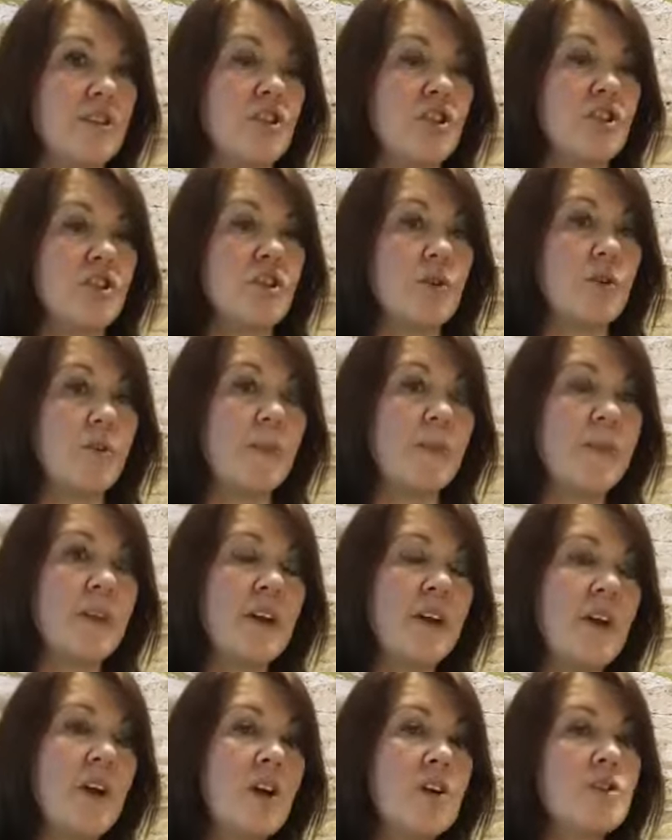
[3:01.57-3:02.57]
to do.
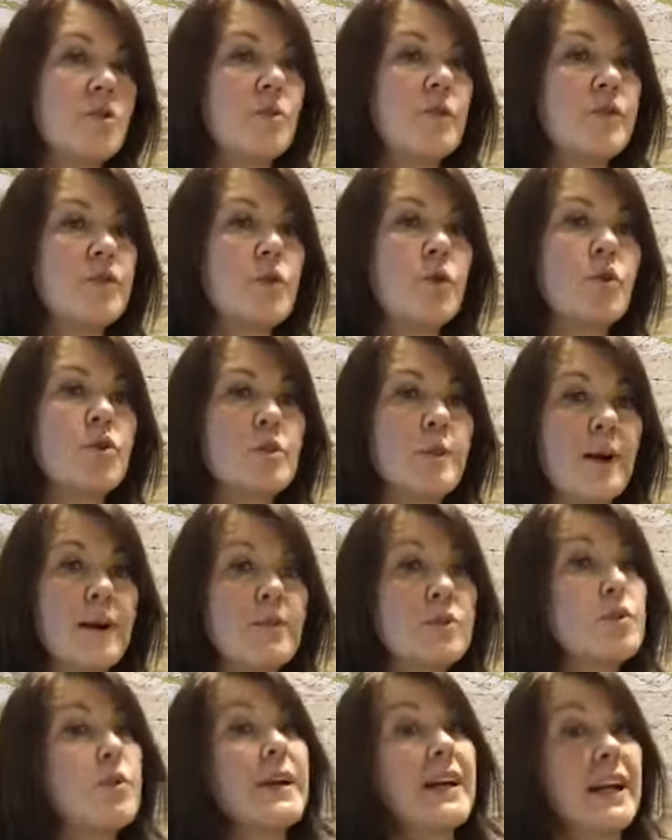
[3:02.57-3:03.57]
So we've talked
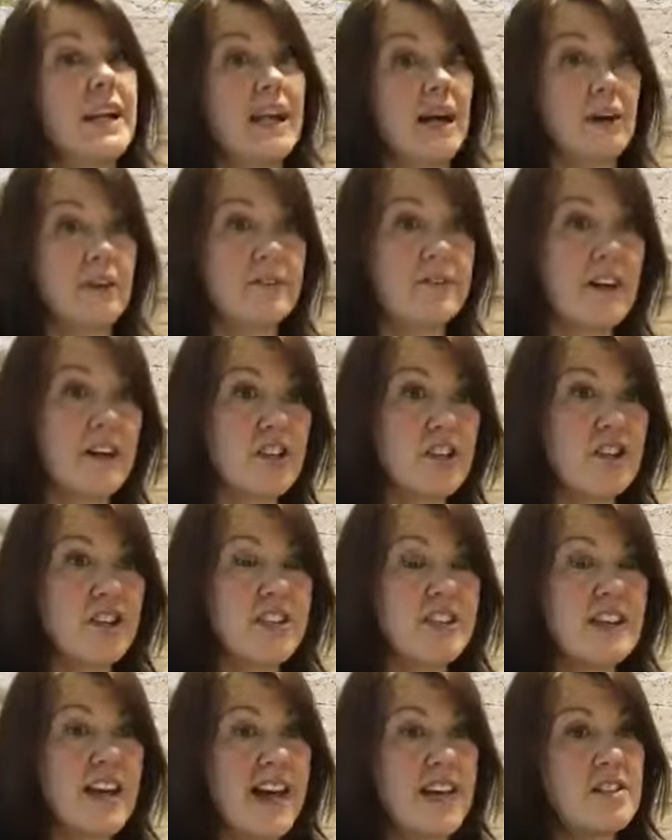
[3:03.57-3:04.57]
about doing a lung
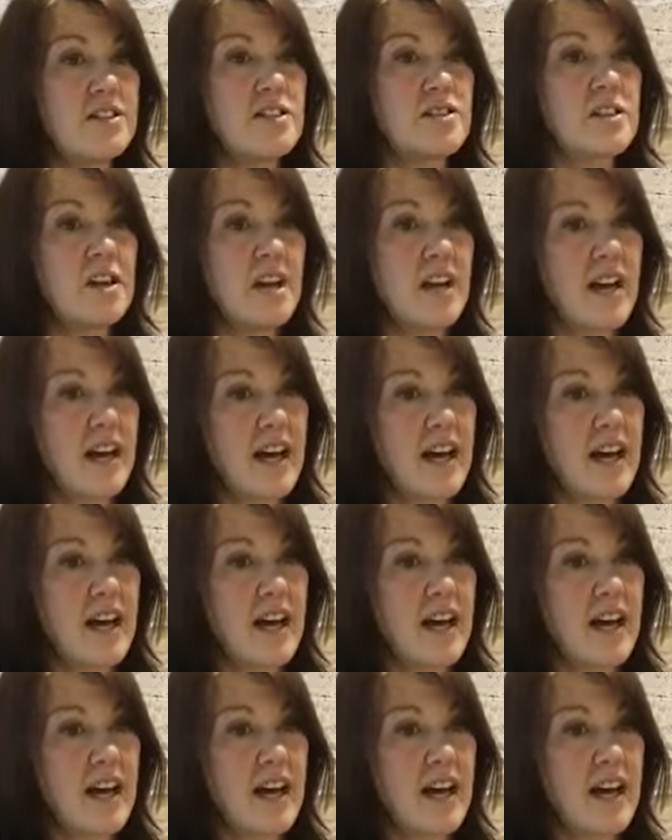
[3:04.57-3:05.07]
function test,